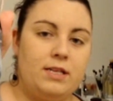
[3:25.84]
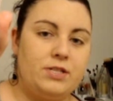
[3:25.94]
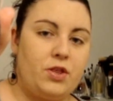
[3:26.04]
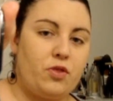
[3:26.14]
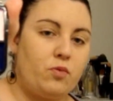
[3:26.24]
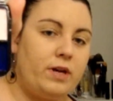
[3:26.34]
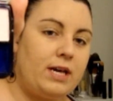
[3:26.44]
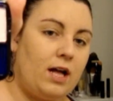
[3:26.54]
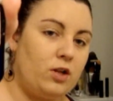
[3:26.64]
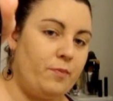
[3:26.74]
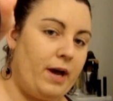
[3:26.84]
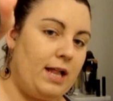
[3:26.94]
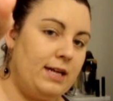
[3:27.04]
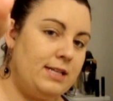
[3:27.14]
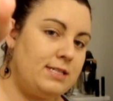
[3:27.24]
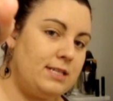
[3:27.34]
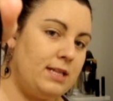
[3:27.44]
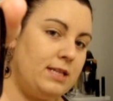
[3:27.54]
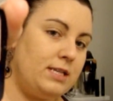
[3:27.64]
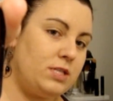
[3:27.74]
these 3-color palettes,
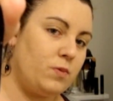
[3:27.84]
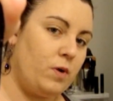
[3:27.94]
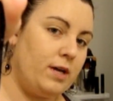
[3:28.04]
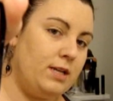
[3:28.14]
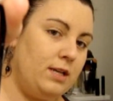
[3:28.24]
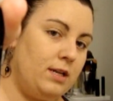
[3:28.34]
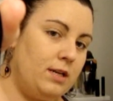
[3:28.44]
and this one